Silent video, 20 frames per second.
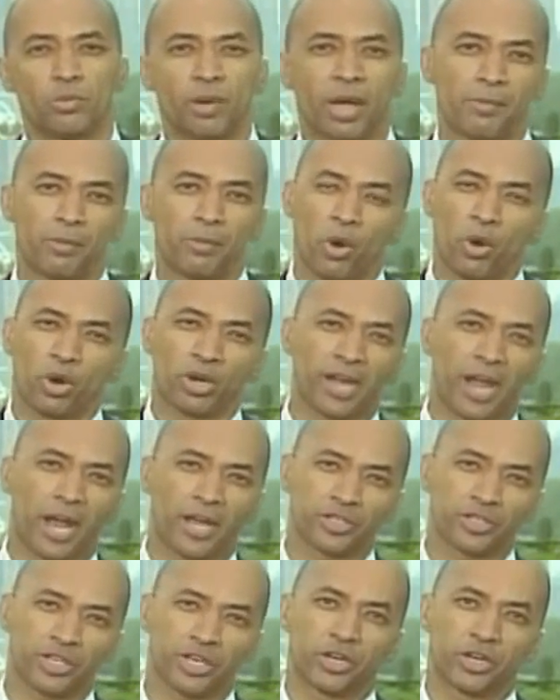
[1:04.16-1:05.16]
Well, Bob,
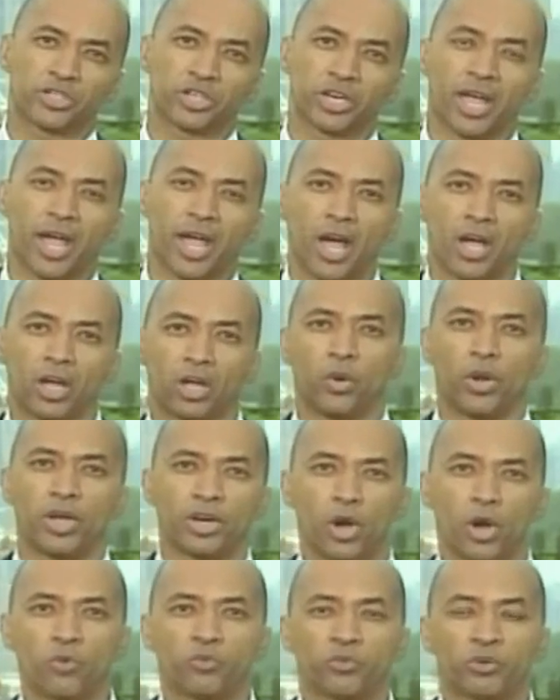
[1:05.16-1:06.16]
organizers here in
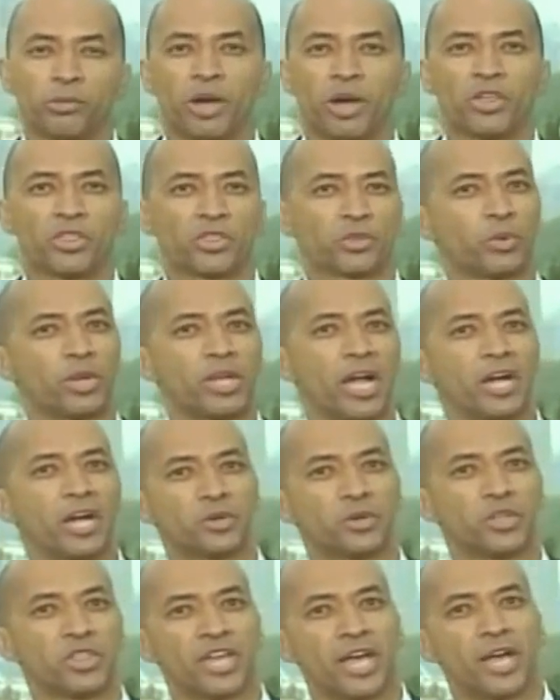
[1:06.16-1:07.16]
Chicago had hoped for about
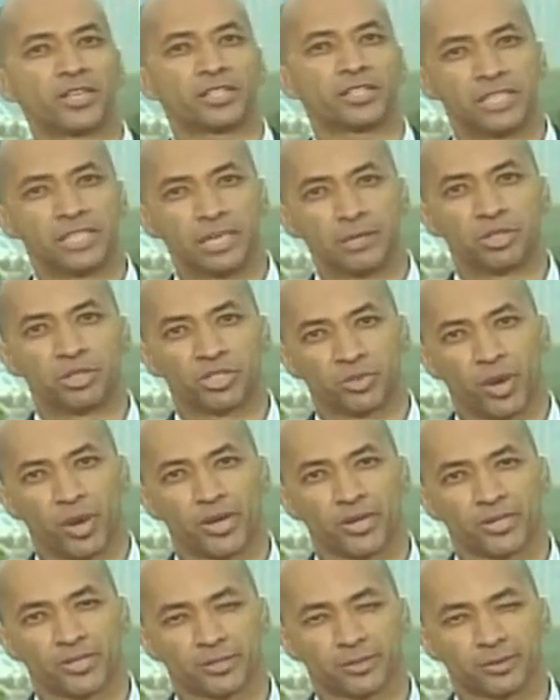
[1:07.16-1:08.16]
300,000
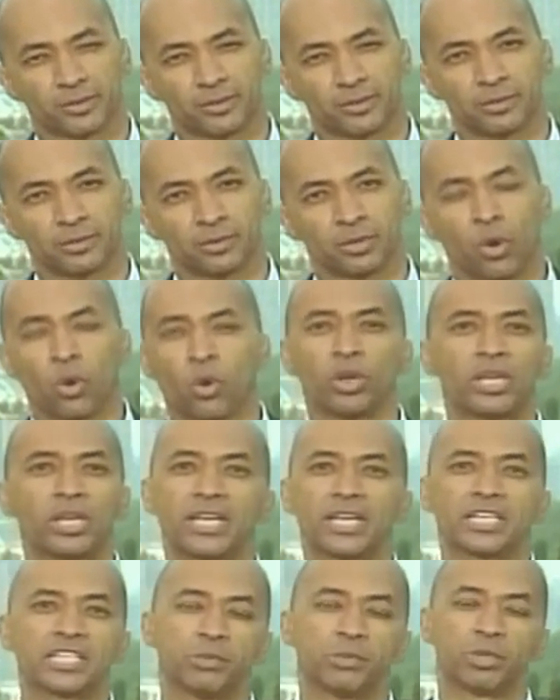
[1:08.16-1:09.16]
demonstrators.
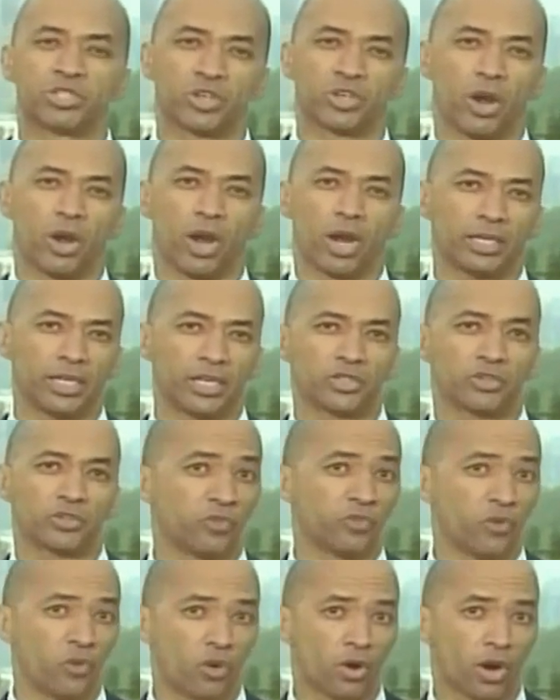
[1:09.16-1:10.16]
Early estimates are at
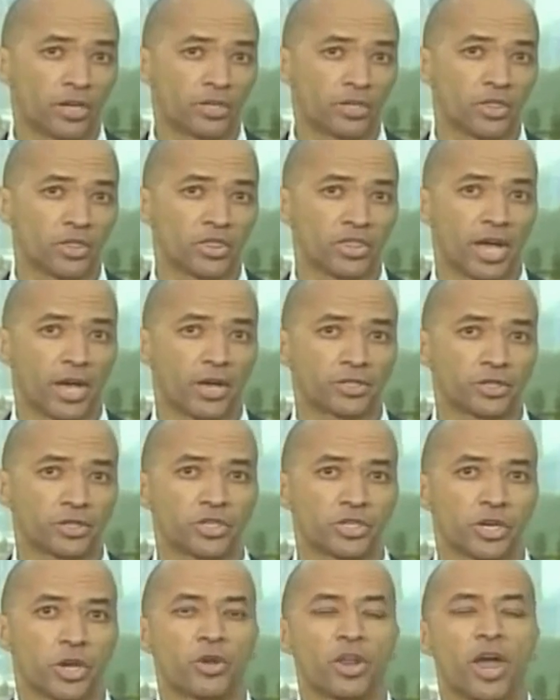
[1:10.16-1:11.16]
least
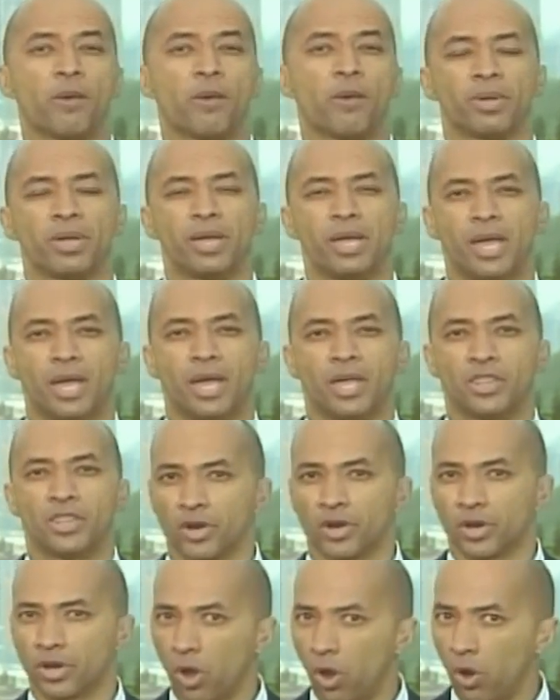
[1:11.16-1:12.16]
400,000 showed up.
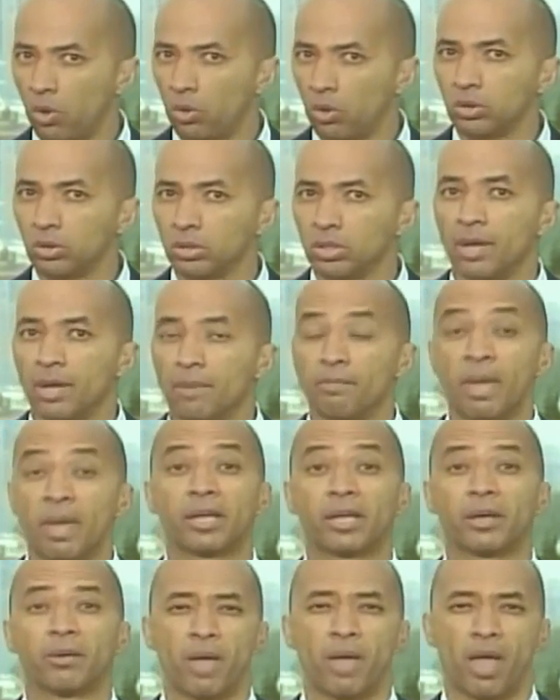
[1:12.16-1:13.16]
Their goal,
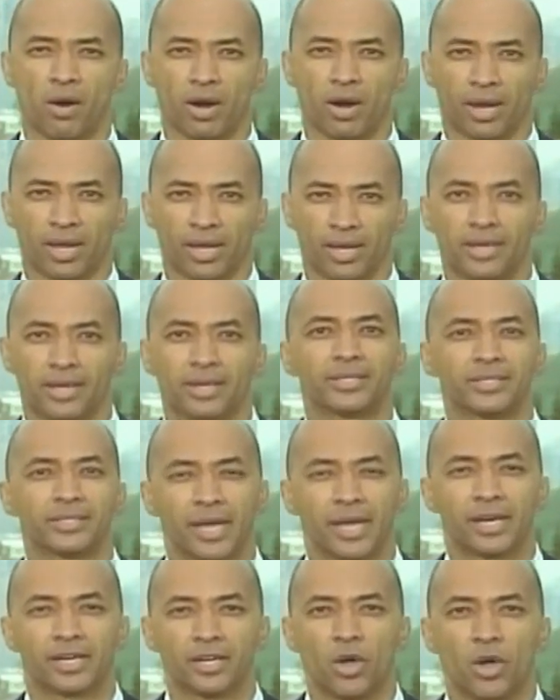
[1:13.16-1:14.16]
Make America
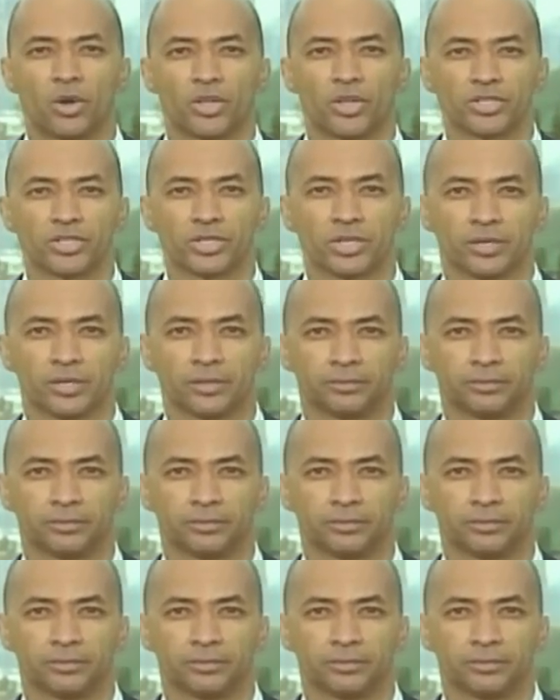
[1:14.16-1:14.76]
take notice.